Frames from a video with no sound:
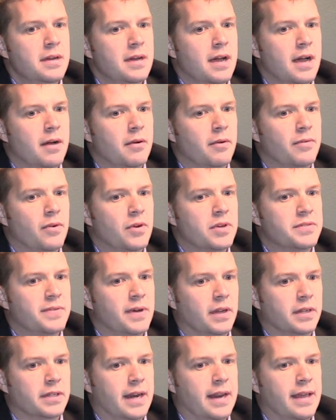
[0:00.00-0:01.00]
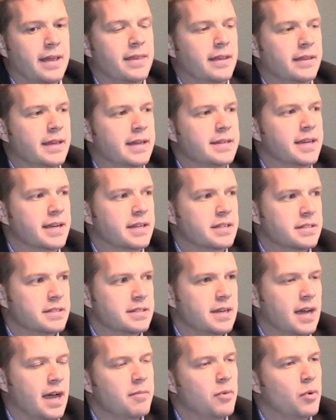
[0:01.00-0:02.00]
we've always felt anything that takes
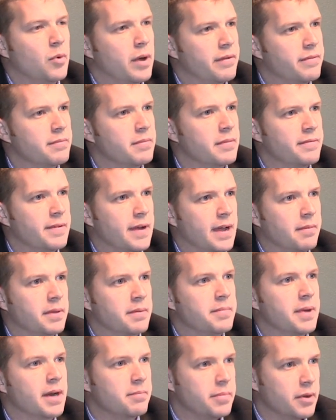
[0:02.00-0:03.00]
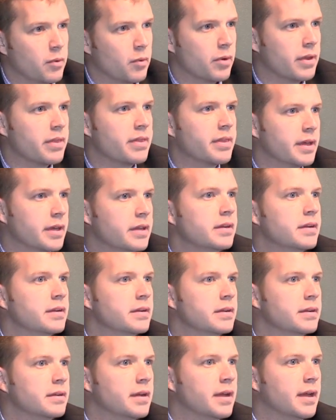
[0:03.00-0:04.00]
time away from the family better be worth it.
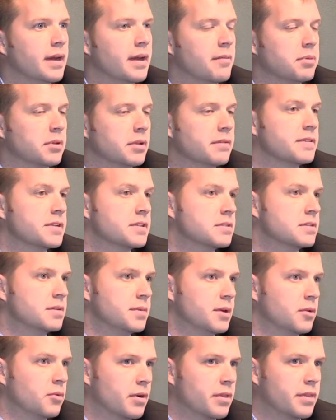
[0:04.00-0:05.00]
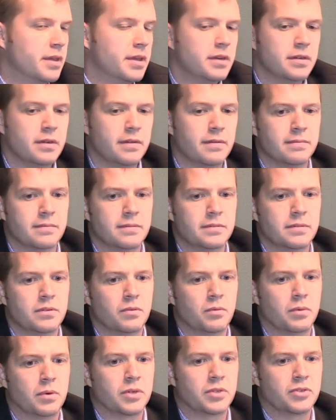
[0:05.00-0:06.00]
And I believe this to be worth it.
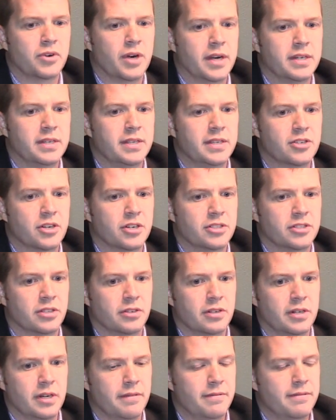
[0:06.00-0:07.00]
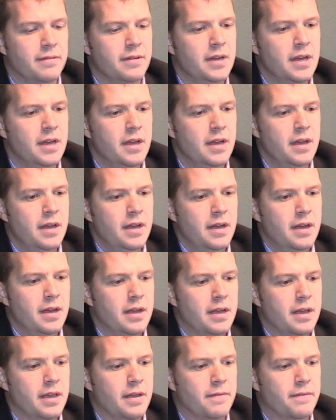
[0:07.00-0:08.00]
We're trying to teach our children
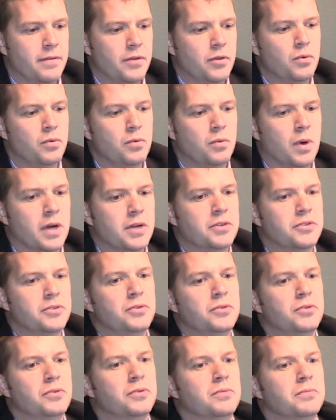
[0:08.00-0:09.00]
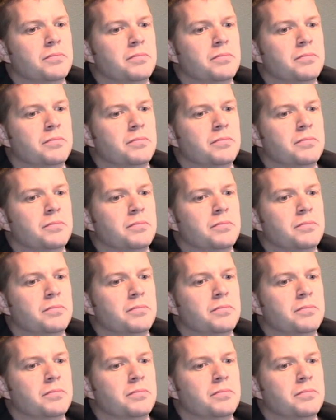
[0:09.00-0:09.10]
if you want to